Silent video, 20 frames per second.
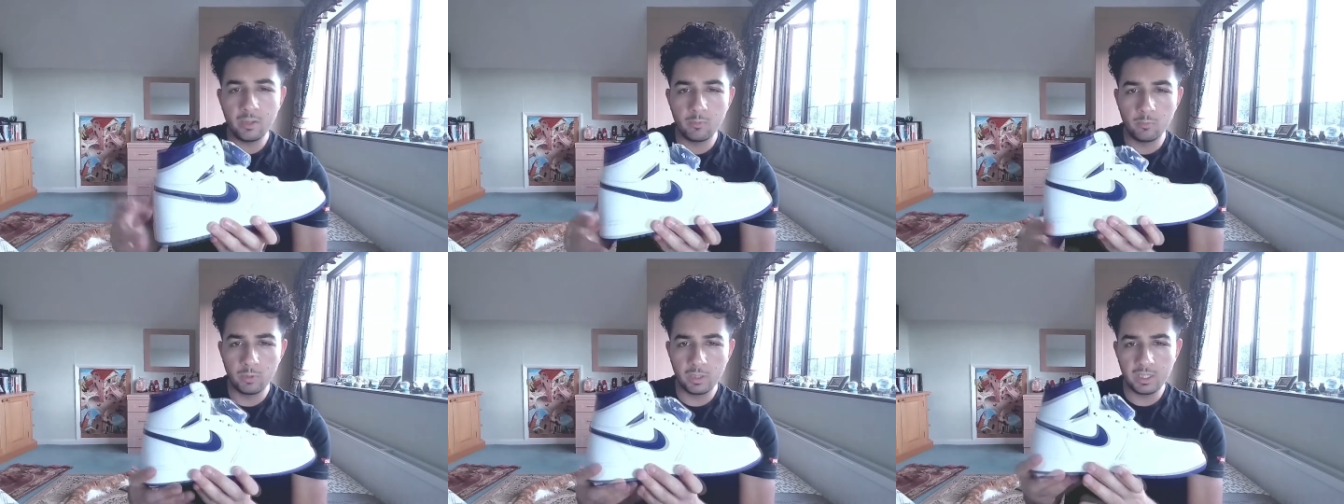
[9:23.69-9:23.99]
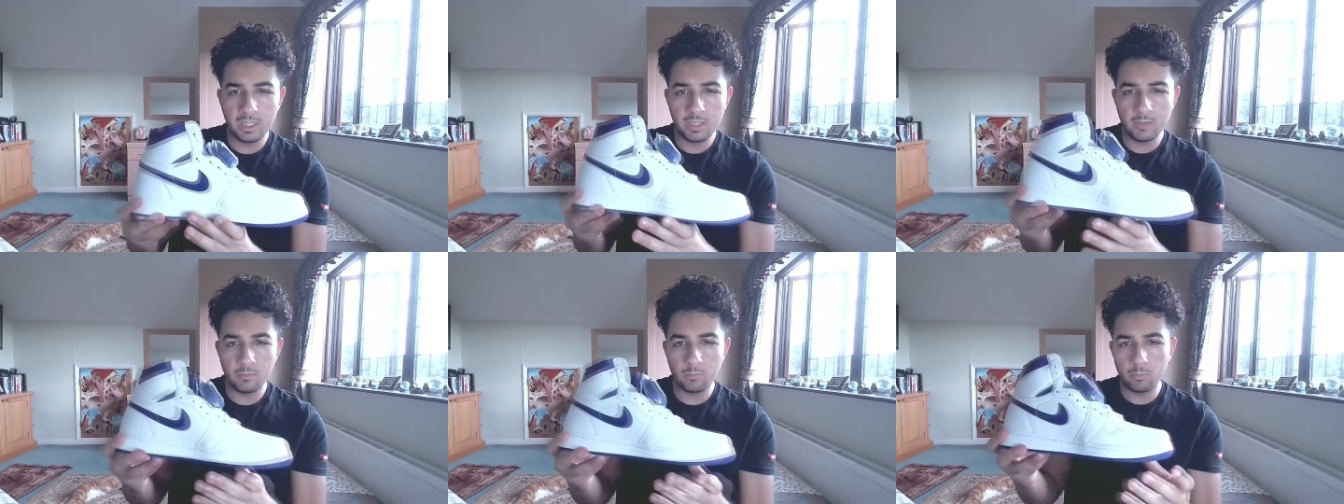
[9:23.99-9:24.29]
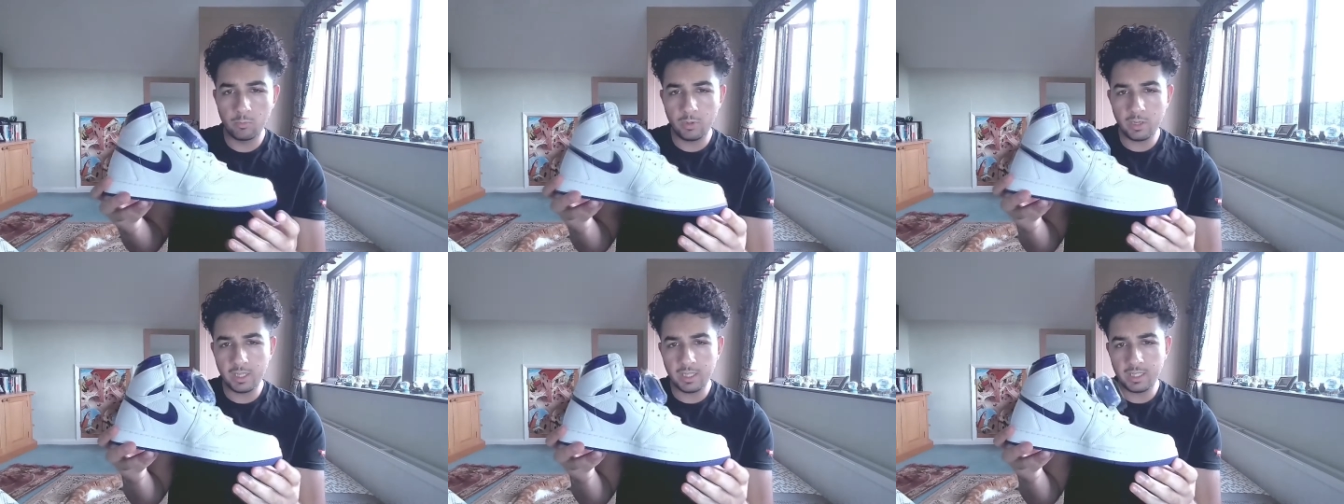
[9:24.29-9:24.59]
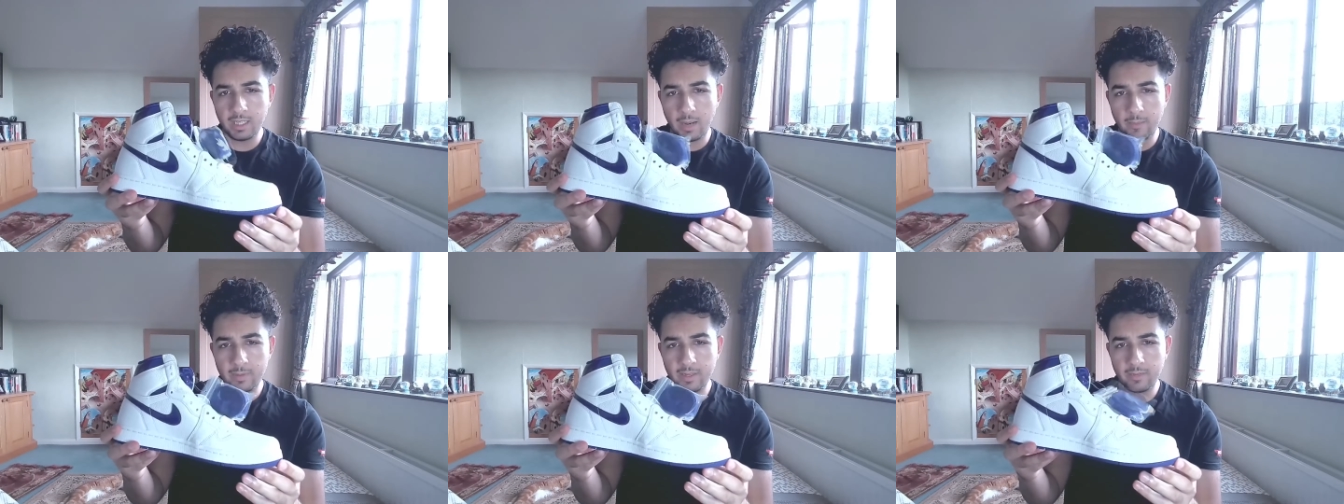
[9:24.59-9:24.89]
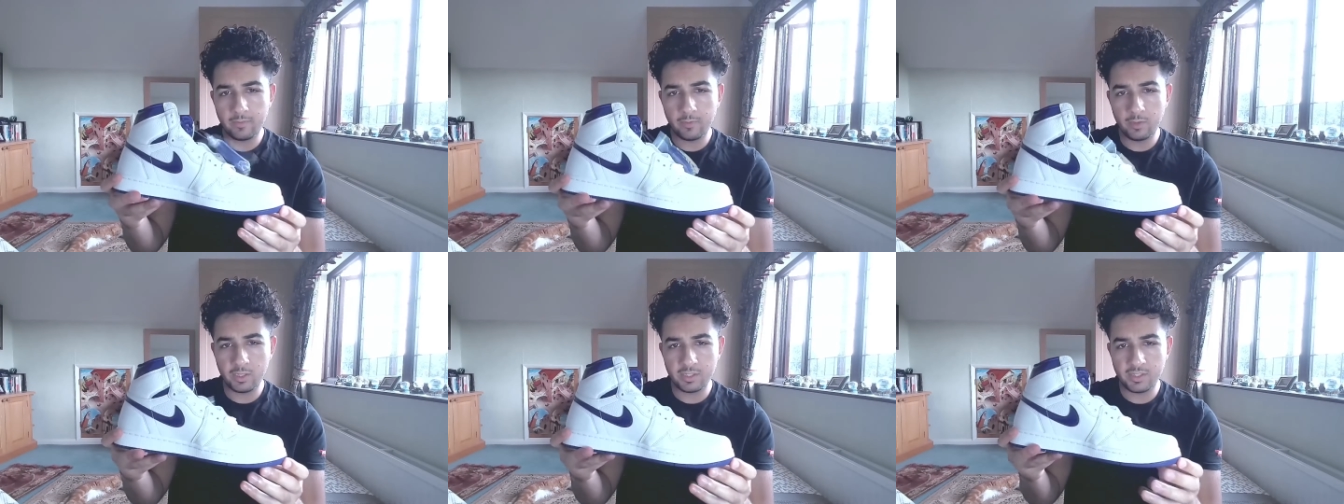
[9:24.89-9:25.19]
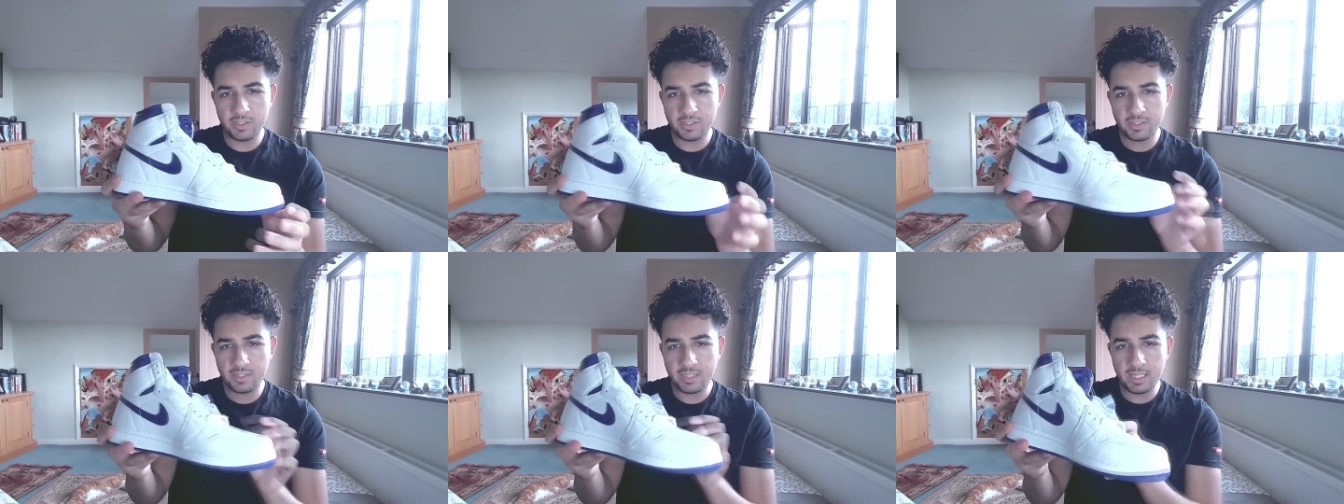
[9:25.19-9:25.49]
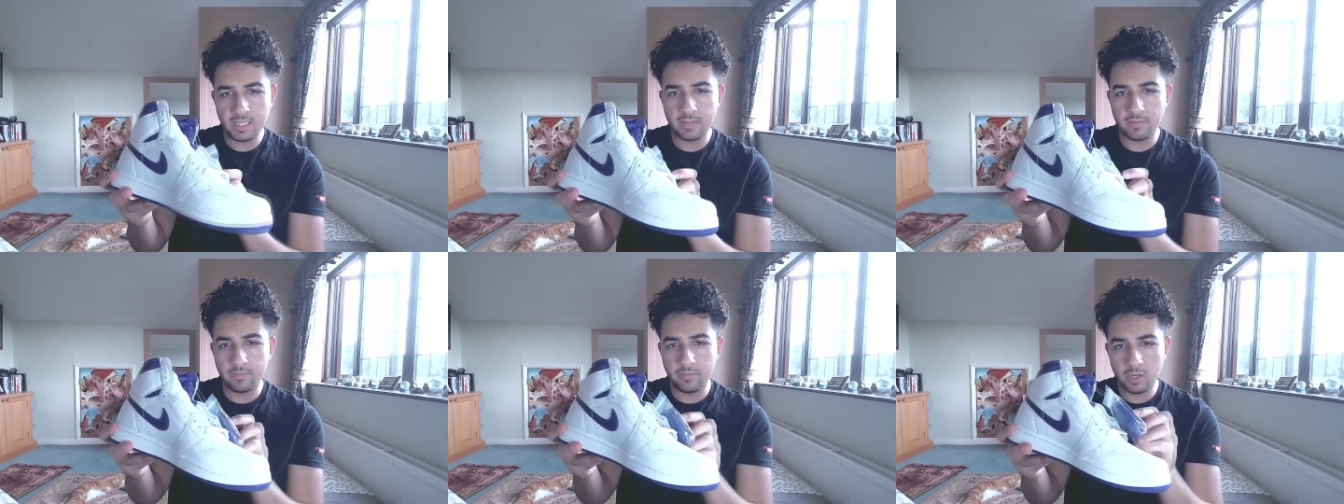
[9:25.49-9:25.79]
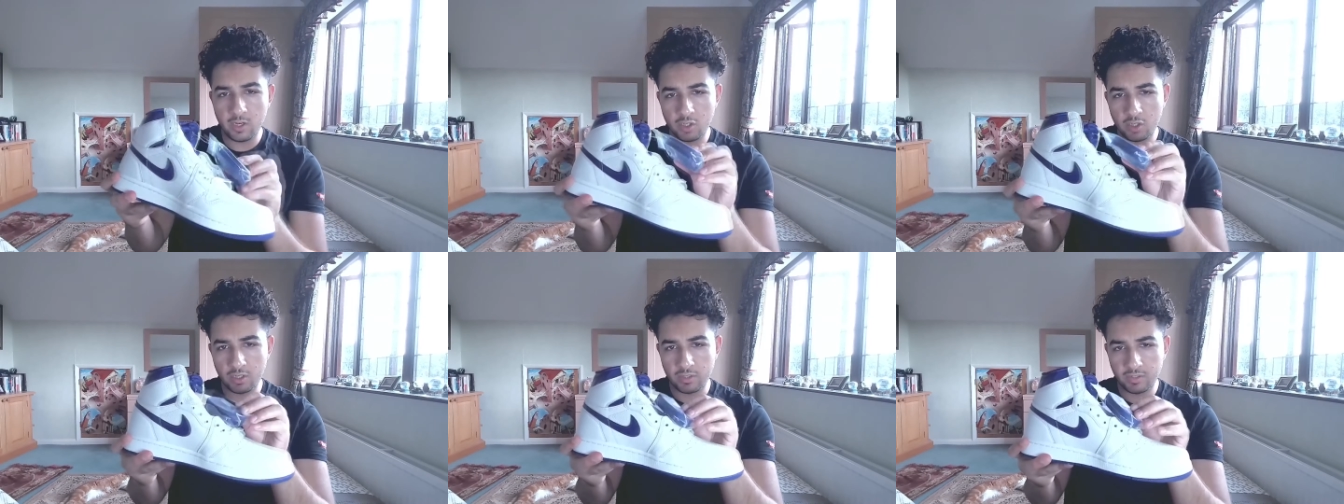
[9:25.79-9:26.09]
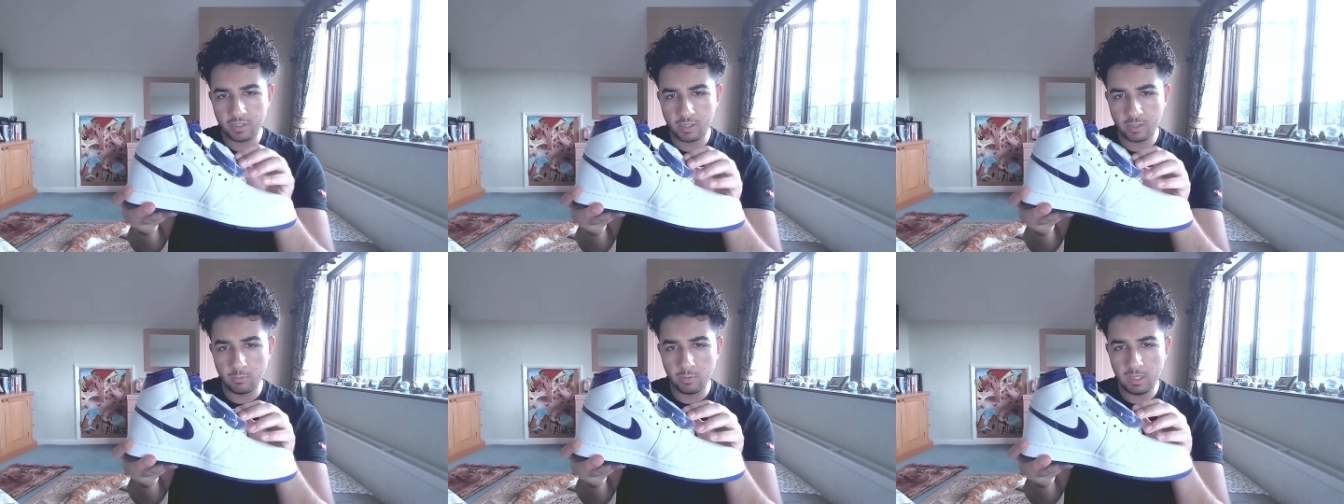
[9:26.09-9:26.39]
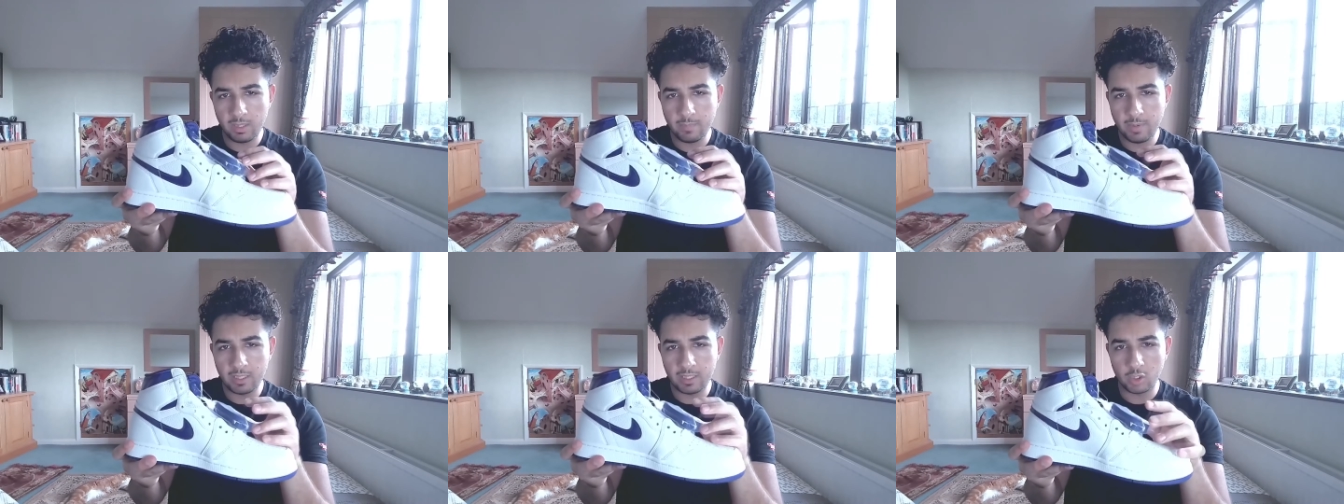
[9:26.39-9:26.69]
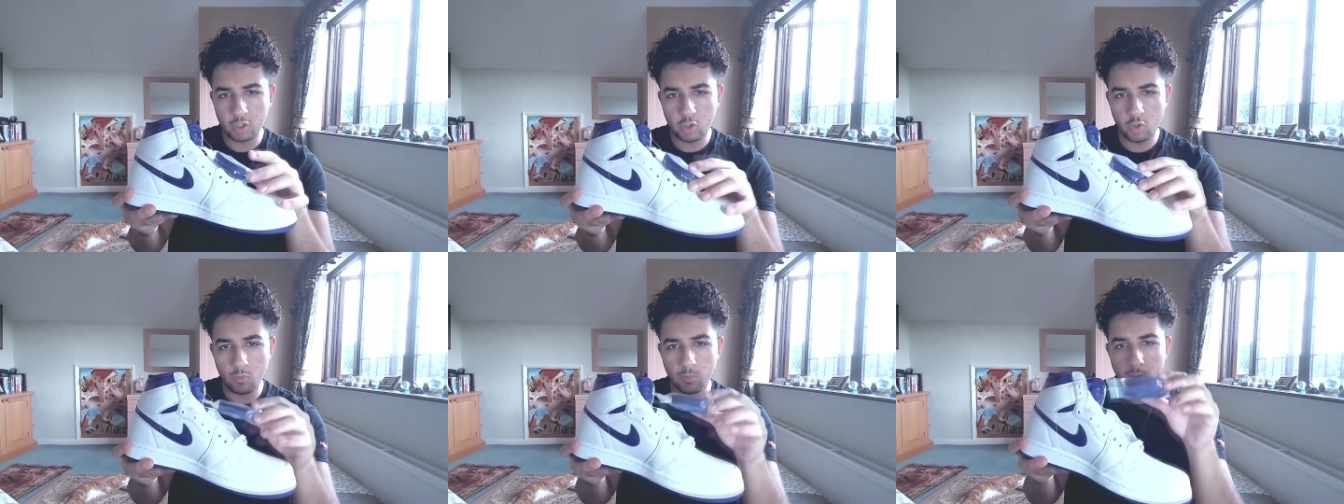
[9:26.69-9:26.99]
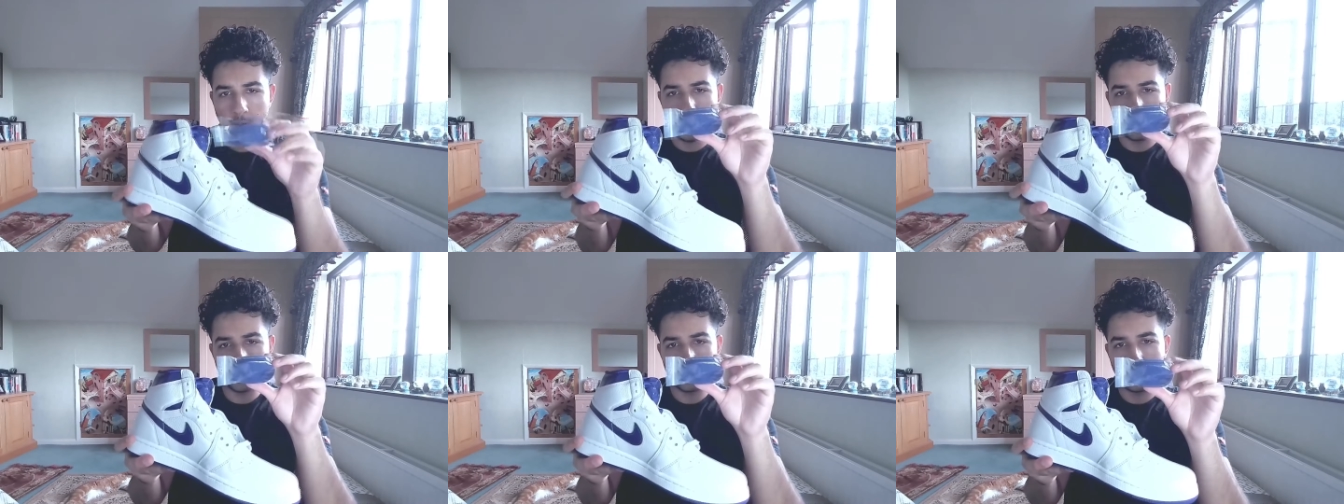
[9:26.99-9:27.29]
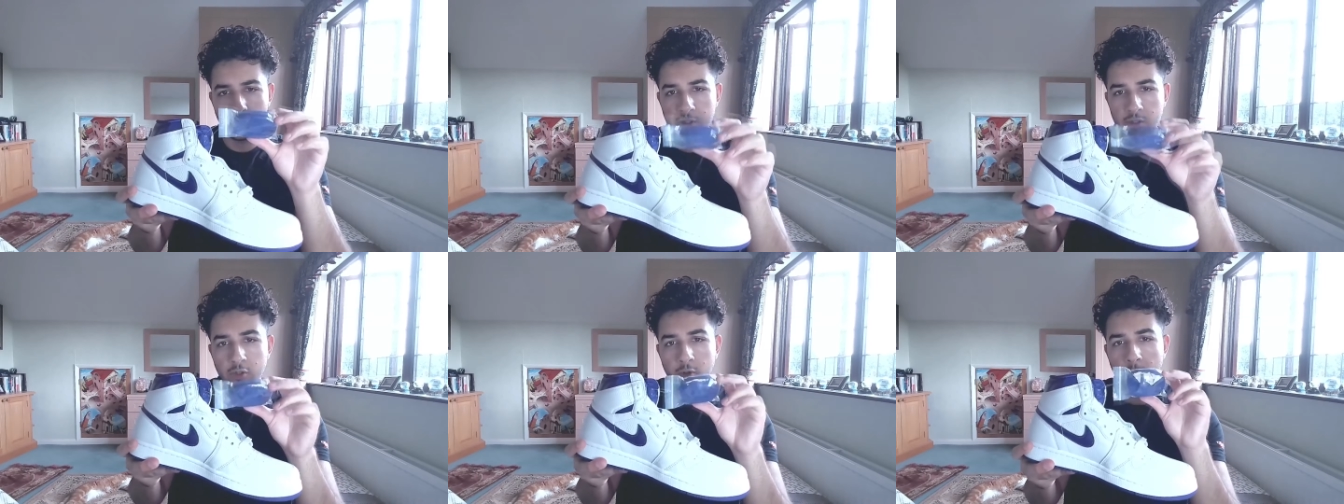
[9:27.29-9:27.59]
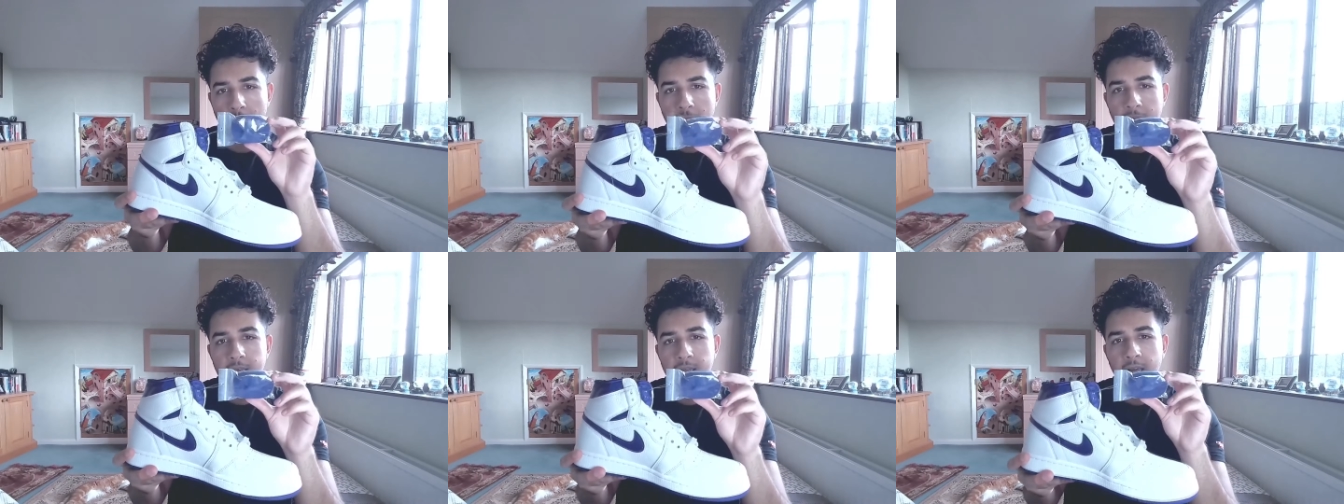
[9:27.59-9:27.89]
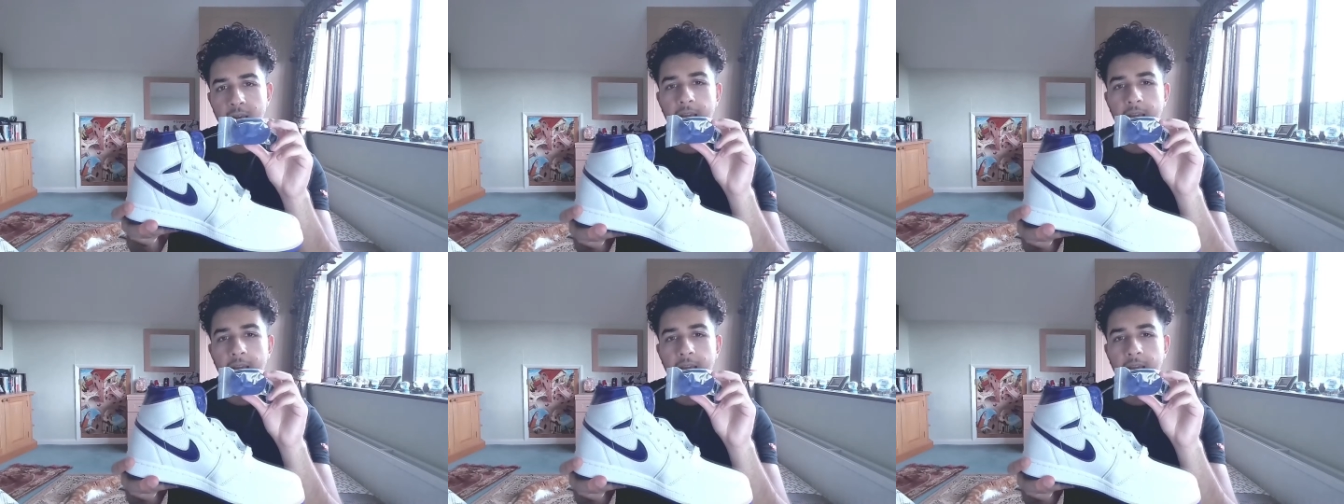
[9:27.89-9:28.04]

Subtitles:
really, really, I mean, if you could just see the vision, it's gonna really make the shoe pop. So it's great